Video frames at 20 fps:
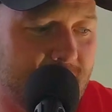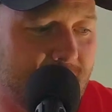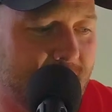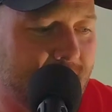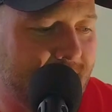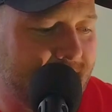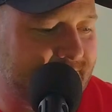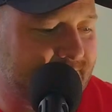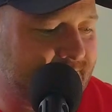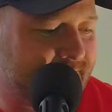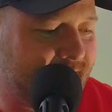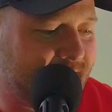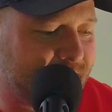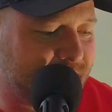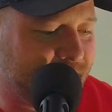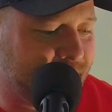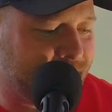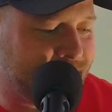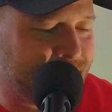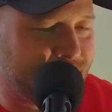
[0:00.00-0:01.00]
At
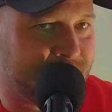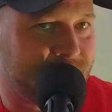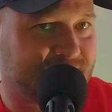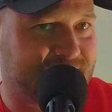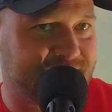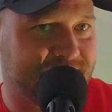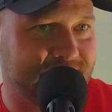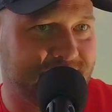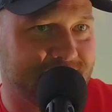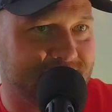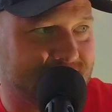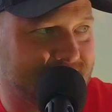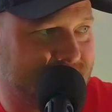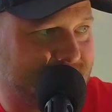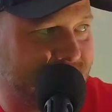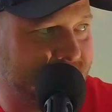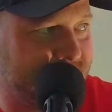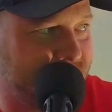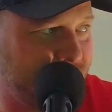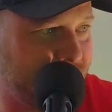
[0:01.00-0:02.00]
Tanagra, when the walls fell, this is
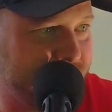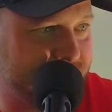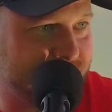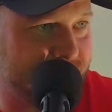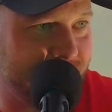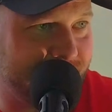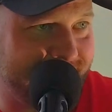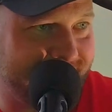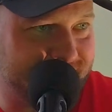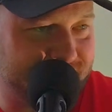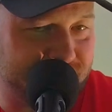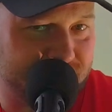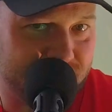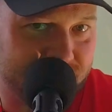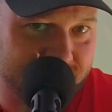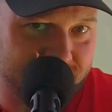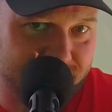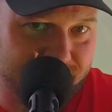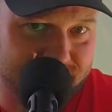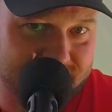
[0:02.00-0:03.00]
Dan Owings coming at you
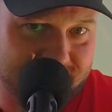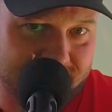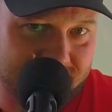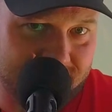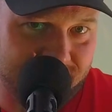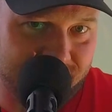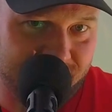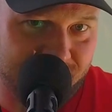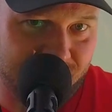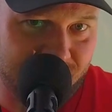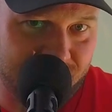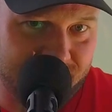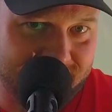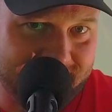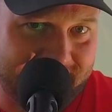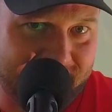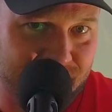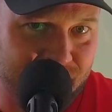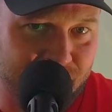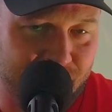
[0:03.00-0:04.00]
another time for
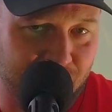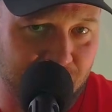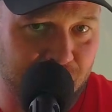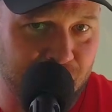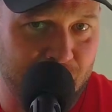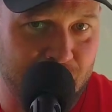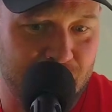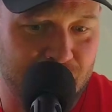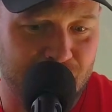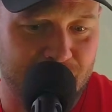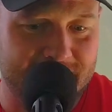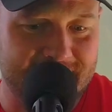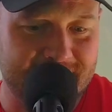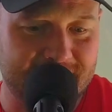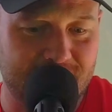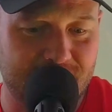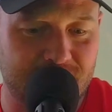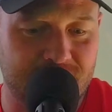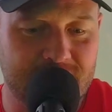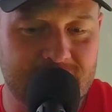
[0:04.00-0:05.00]
Lauer Road
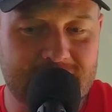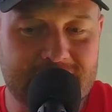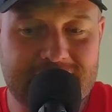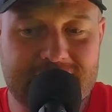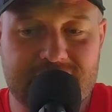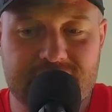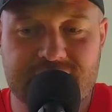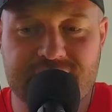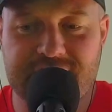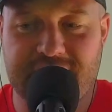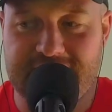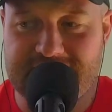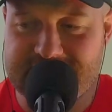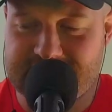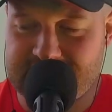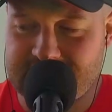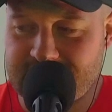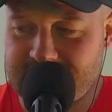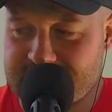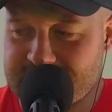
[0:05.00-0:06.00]
Radio.
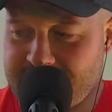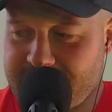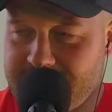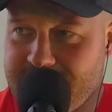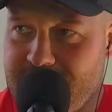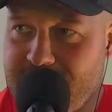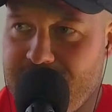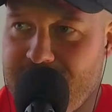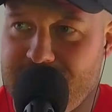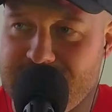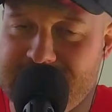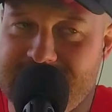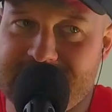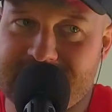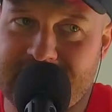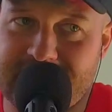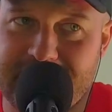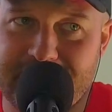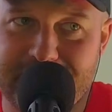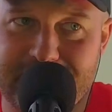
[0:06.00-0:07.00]
Jason is my co-host.
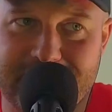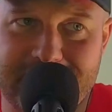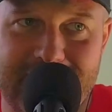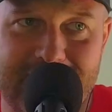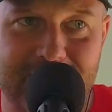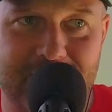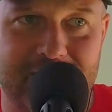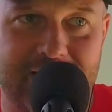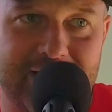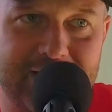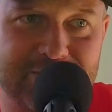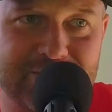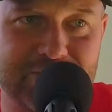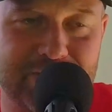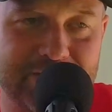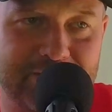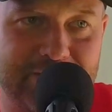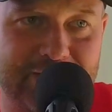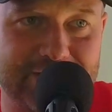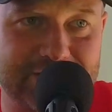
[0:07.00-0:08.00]
He's not here today, but I am joined by